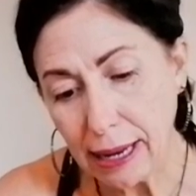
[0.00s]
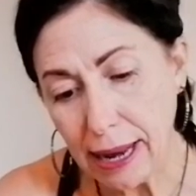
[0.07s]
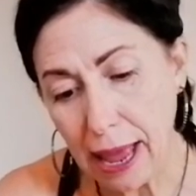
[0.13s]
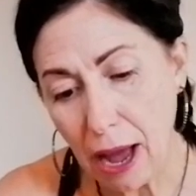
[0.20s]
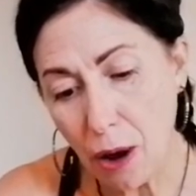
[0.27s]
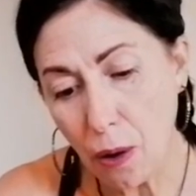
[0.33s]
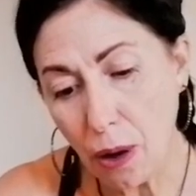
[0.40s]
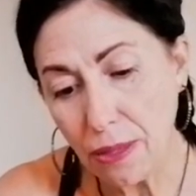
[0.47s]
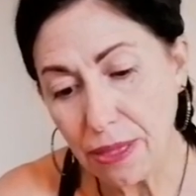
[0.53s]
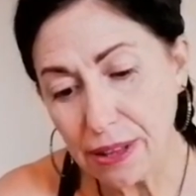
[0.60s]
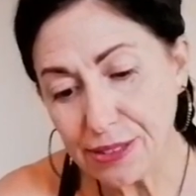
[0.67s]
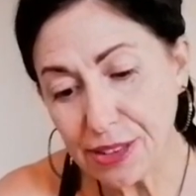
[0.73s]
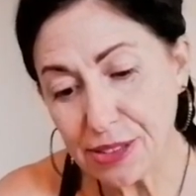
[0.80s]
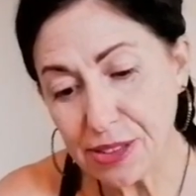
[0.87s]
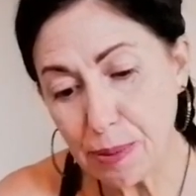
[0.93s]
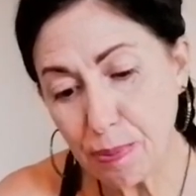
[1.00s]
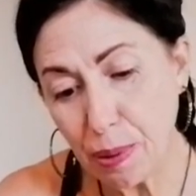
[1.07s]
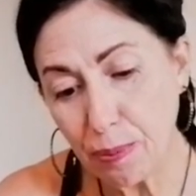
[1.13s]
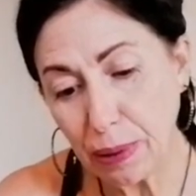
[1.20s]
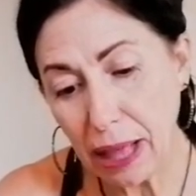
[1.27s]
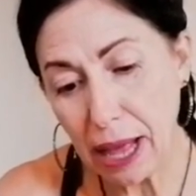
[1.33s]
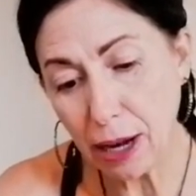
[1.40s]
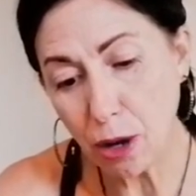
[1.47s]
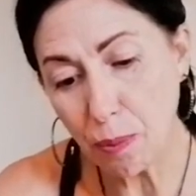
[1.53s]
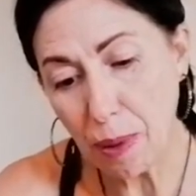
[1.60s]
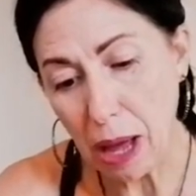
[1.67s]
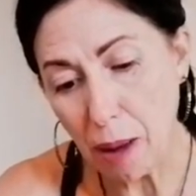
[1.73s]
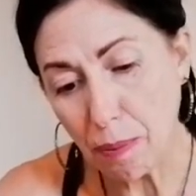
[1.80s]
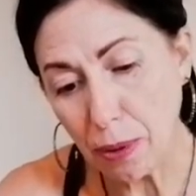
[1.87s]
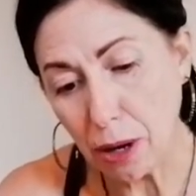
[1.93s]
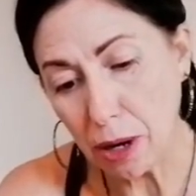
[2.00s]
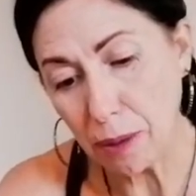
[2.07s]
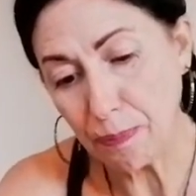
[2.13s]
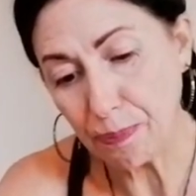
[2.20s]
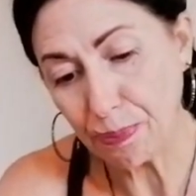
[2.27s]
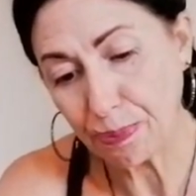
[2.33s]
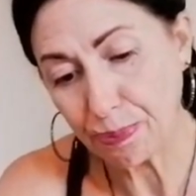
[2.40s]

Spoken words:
Now, this is the poblano pepper.